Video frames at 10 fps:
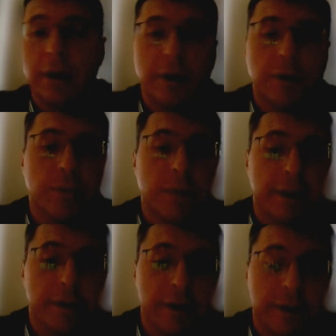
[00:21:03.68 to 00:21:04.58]
why
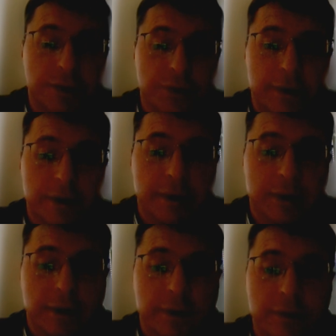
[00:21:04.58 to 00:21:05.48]
the
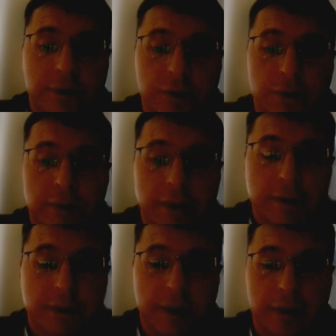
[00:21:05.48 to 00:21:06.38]
electricity is not that
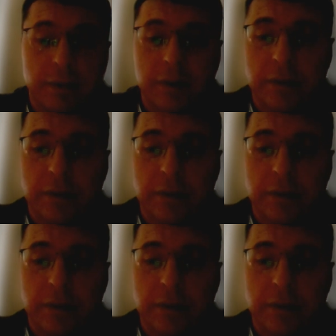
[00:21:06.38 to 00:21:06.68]
stable